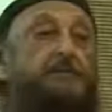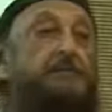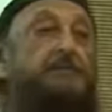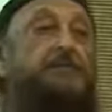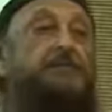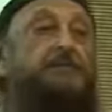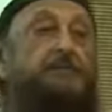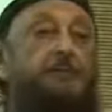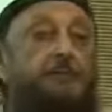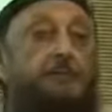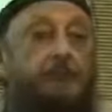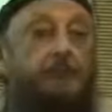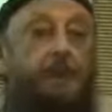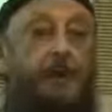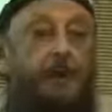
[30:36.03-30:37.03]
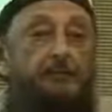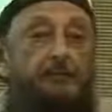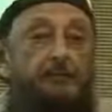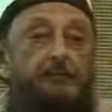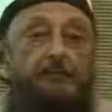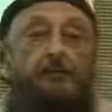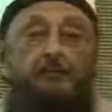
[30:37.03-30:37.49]
Is it permissible
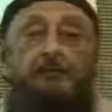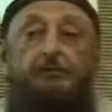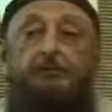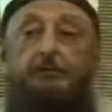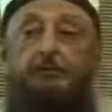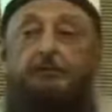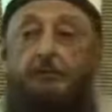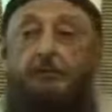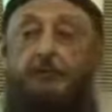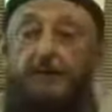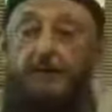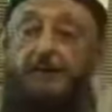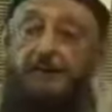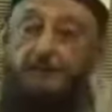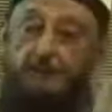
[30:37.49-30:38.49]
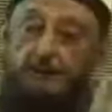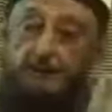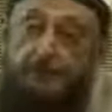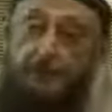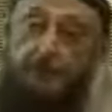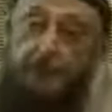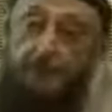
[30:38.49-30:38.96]
to have lawful sexual
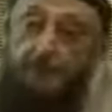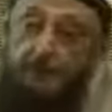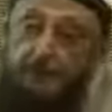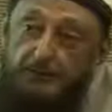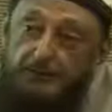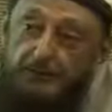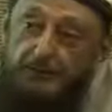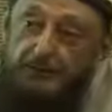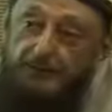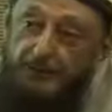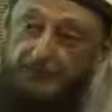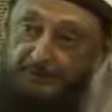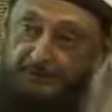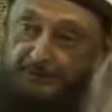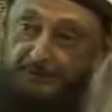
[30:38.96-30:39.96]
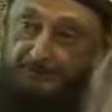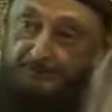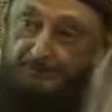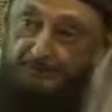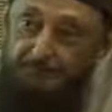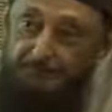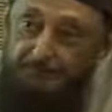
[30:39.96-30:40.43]
relations with a girl when she is
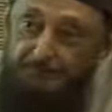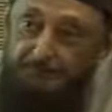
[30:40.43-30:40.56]
6?